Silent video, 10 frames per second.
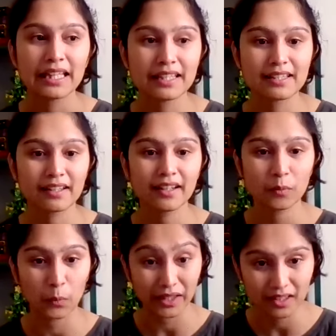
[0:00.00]
Is it
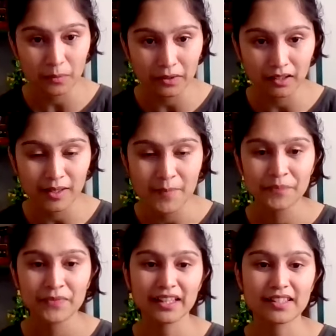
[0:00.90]
within work?
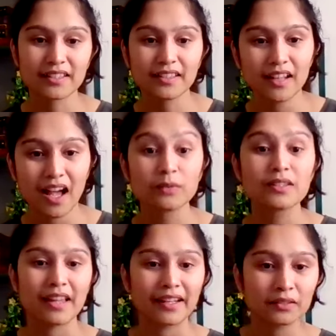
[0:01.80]
Is it
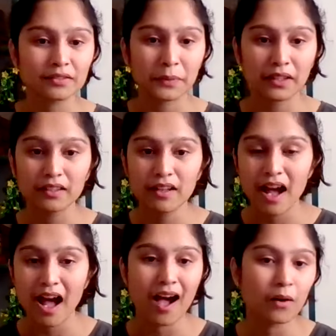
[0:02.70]
outside of work?
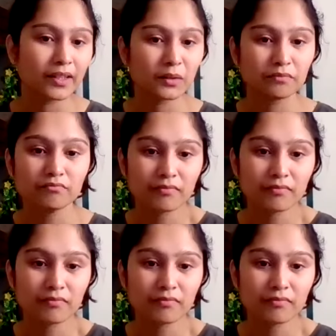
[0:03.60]
How can,